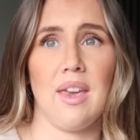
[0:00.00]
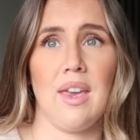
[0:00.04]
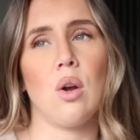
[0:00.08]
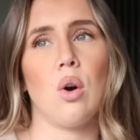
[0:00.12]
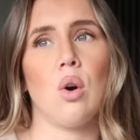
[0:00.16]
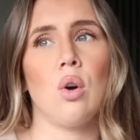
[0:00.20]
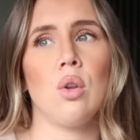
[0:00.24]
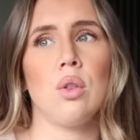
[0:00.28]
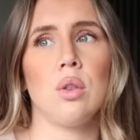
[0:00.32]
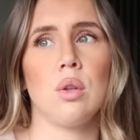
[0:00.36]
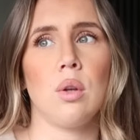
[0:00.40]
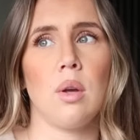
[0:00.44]
And
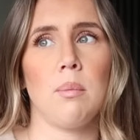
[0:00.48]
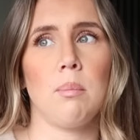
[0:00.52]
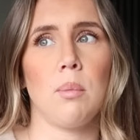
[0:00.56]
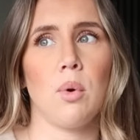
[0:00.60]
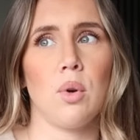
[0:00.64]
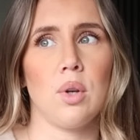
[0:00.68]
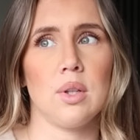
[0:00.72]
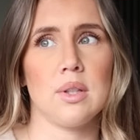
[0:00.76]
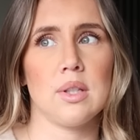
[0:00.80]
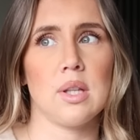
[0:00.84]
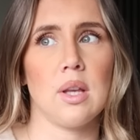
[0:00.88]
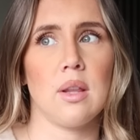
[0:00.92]
on the
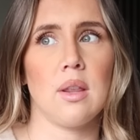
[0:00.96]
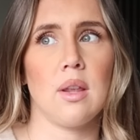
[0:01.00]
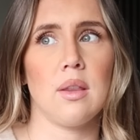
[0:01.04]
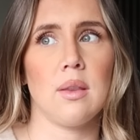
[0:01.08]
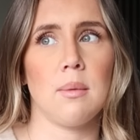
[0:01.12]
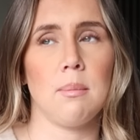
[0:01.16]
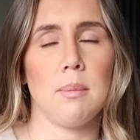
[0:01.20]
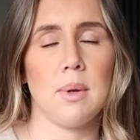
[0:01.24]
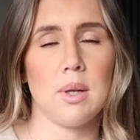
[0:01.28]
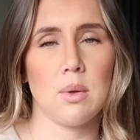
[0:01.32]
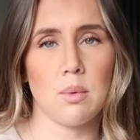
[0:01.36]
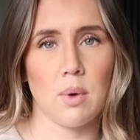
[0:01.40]
monitor that
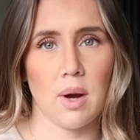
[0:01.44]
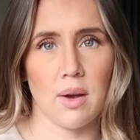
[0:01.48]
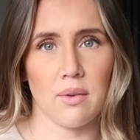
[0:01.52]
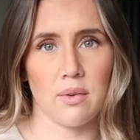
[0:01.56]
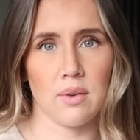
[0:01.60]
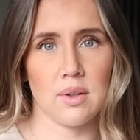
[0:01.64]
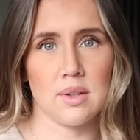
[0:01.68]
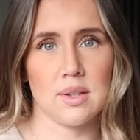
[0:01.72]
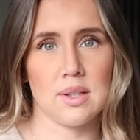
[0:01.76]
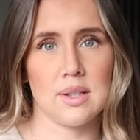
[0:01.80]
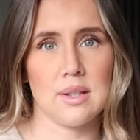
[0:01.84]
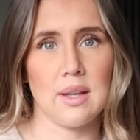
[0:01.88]
the midwife
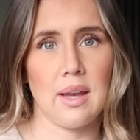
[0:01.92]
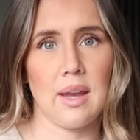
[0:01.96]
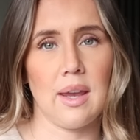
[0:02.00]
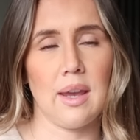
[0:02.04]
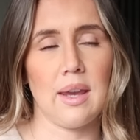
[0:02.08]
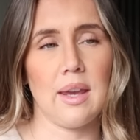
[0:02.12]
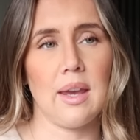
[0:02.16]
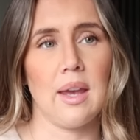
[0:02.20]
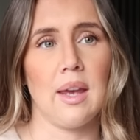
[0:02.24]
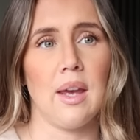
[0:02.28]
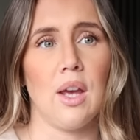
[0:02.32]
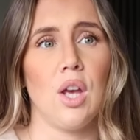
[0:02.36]
can
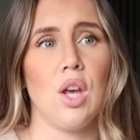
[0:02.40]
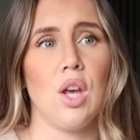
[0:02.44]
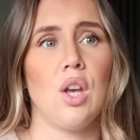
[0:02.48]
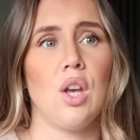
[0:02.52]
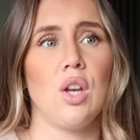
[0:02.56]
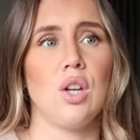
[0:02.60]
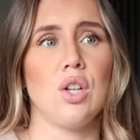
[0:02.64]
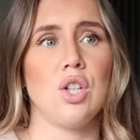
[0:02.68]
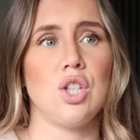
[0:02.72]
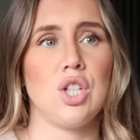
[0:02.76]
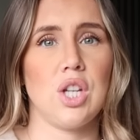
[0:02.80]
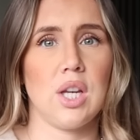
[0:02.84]
see,
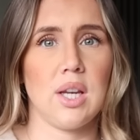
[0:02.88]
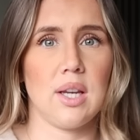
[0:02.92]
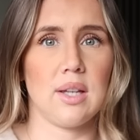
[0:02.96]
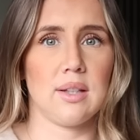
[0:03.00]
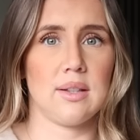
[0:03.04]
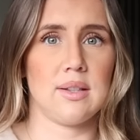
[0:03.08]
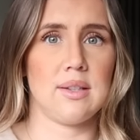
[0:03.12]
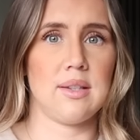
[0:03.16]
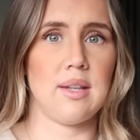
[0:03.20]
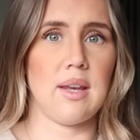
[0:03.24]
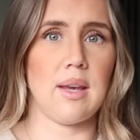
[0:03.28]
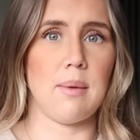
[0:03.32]
she
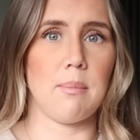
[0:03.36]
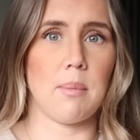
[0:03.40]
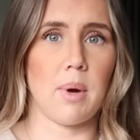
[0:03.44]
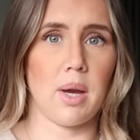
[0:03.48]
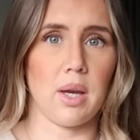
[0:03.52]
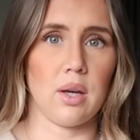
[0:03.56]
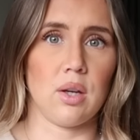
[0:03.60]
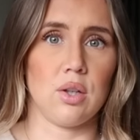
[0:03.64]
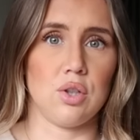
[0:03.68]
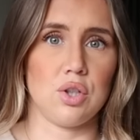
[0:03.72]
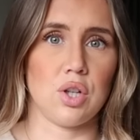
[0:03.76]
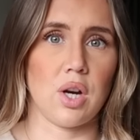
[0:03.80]
can see
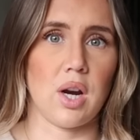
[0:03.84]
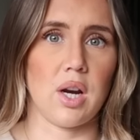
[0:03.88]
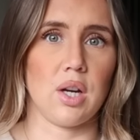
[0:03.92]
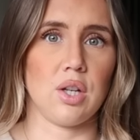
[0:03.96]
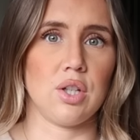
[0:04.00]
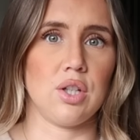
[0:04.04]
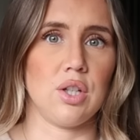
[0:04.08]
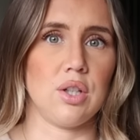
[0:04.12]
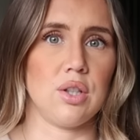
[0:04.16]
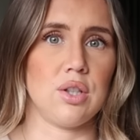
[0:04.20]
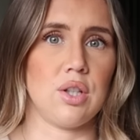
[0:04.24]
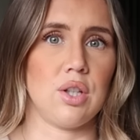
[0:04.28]
my
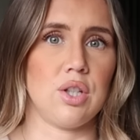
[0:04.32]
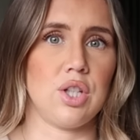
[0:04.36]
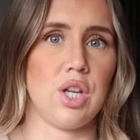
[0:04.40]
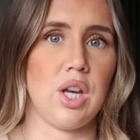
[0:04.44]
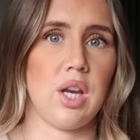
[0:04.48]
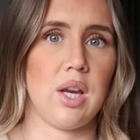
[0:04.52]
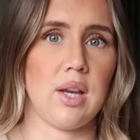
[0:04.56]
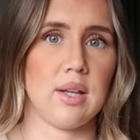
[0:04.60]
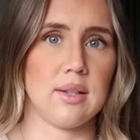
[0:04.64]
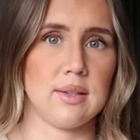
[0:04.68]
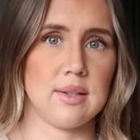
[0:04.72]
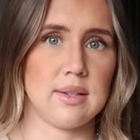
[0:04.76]
contractions, so
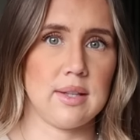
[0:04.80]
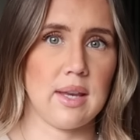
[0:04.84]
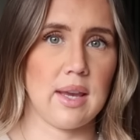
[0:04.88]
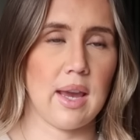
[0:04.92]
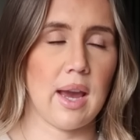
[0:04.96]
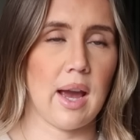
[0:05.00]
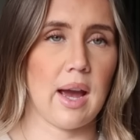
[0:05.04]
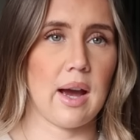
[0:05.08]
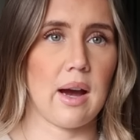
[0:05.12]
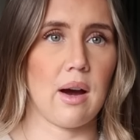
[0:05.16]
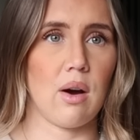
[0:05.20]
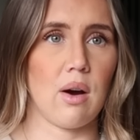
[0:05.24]
she can
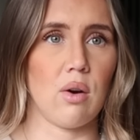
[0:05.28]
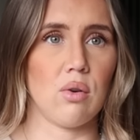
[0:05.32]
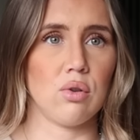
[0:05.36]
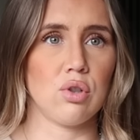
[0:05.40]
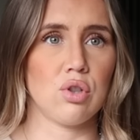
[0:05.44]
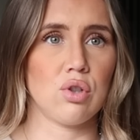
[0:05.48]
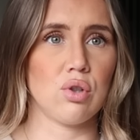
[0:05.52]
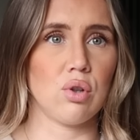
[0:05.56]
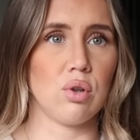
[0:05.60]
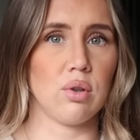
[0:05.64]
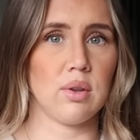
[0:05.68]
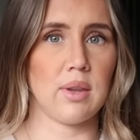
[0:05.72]
see how
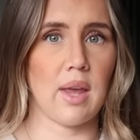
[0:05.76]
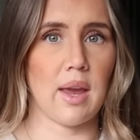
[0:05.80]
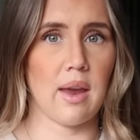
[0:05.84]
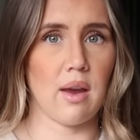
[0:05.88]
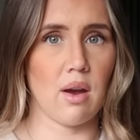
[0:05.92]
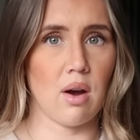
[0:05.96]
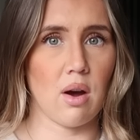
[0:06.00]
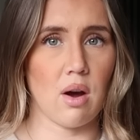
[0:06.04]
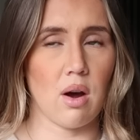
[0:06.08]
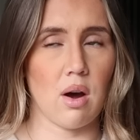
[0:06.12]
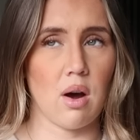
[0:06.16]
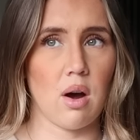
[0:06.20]
strong they
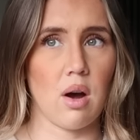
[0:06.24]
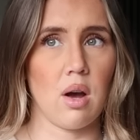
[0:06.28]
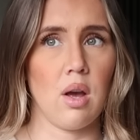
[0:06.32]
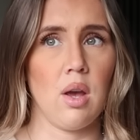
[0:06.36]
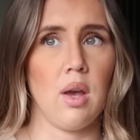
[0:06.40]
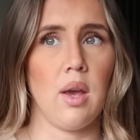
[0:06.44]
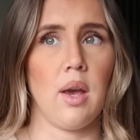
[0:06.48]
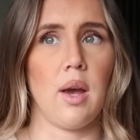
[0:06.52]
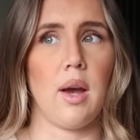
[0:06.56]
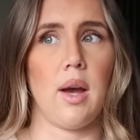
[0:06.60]
are.